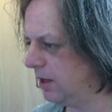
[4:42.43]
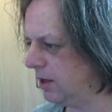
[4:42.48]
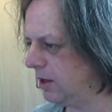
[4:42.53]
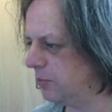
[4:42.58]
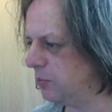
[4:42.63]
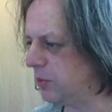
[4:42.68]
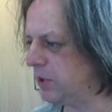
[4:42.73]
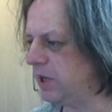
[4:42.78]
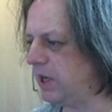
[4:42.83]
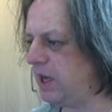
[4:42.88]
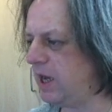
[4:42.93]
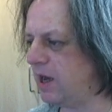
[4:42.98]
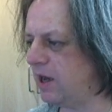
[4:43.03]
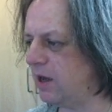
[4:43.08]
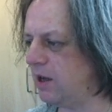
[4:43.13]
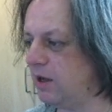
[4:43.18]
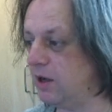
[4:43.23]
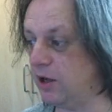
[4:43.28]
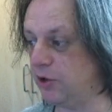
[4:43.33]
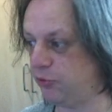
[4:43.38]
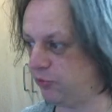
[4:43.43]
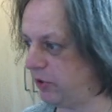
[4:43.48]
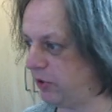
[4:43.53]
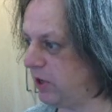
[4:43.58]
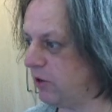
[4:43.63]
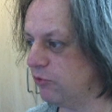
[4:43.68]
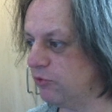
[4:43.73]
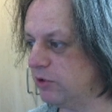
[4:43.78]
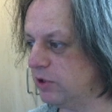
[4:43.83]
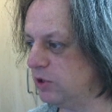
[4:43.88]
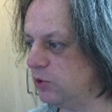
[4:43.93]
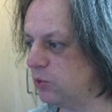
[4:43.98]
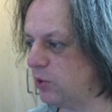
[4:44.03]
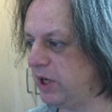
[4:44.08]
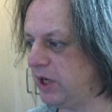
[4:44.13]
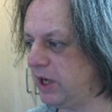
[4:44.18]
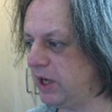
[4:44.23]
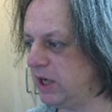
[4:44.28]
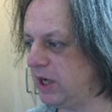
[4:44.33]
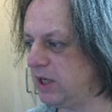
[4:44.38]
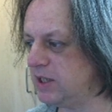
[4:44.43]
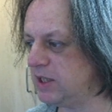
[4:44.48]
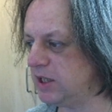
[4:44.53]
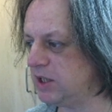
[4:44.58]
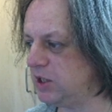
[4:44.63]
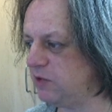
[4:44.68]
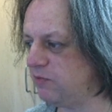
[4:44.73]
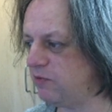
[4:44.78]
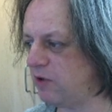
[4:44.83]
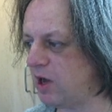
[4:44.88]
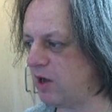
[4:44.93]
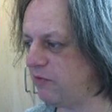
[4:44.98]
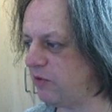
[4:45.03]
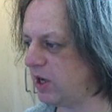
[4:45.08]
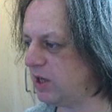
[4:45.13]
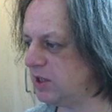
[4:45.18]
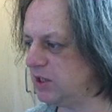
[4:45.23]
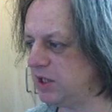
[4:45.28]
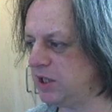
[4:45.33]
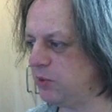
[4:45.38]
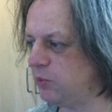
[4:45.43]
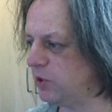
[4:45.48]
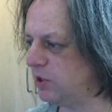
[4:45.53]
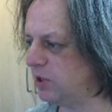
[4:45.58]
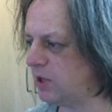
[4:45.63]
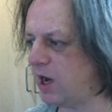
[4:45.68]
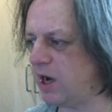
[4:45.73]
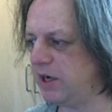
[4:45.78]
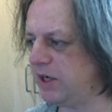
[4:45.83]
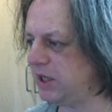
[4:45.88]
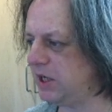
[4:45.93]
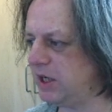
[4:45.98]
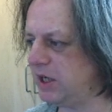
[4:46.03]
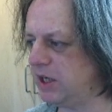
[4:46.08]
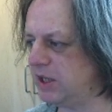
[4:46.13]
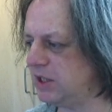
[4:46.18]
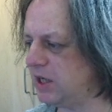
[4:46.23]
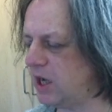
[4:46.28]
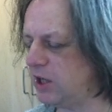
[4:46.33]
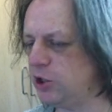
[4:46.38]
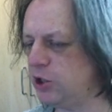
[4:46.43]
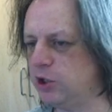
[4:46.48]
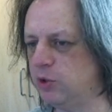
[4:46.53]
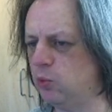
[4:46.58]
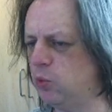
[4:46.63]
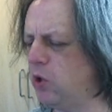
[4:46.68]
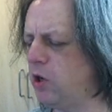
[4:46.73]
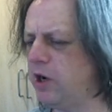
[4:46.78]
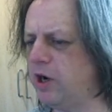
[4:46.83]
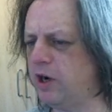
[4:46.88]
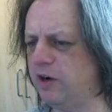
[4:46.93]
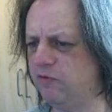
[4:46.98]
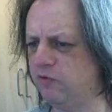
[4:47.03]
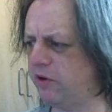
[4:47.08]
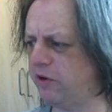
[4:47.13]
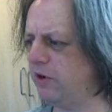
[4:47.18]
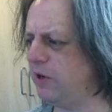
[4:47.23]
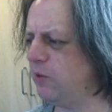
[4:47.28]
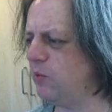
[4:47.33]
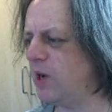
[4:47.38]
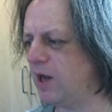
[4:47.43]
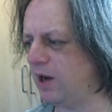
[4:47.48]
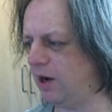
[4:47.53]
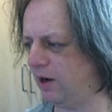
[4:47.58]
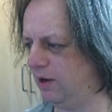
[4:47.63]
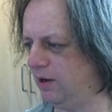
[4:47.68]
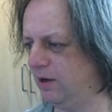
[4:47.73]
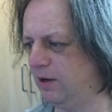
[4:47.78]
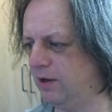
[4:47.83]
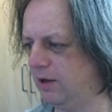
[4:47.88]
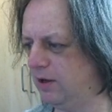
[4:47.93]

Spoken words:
But here, a 320K 65XE with IDE attached, working very well.